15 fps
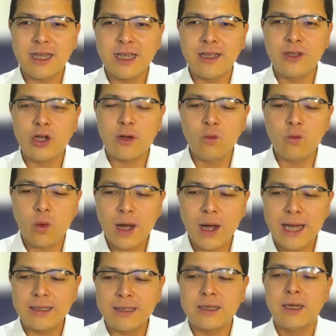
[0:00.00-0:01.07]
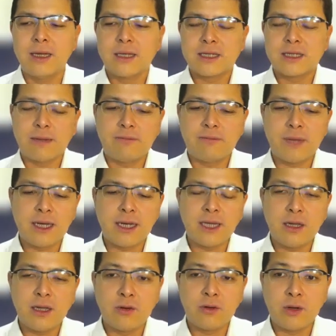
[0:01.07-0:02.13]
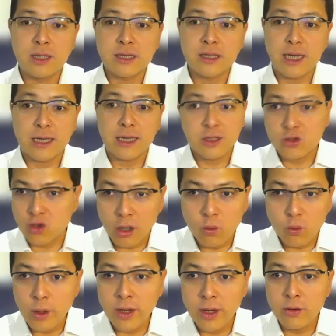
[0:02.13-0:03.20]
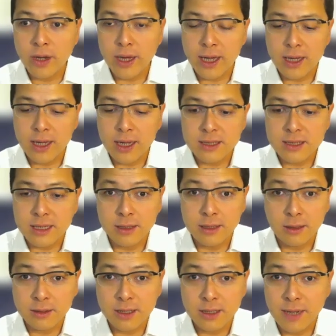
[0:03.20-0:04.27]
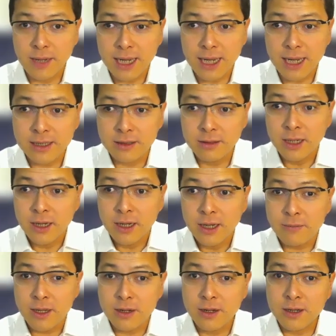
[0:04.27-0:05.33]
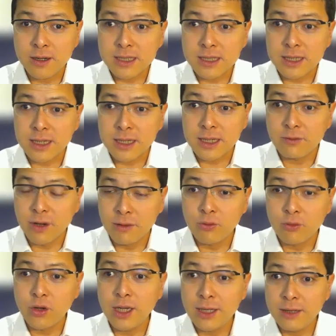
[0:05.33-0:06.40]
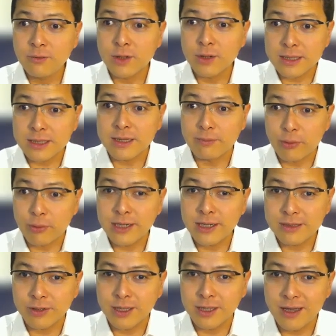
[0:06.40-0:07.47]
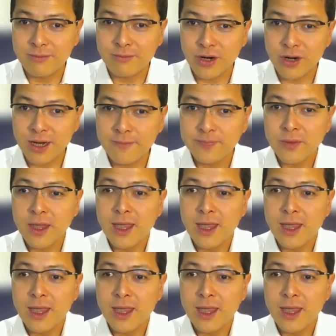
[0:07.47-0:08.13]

They don't want somebody who is as strong-willed as Dr. Mahathir, because Muhyiddin was a surprise for them, right?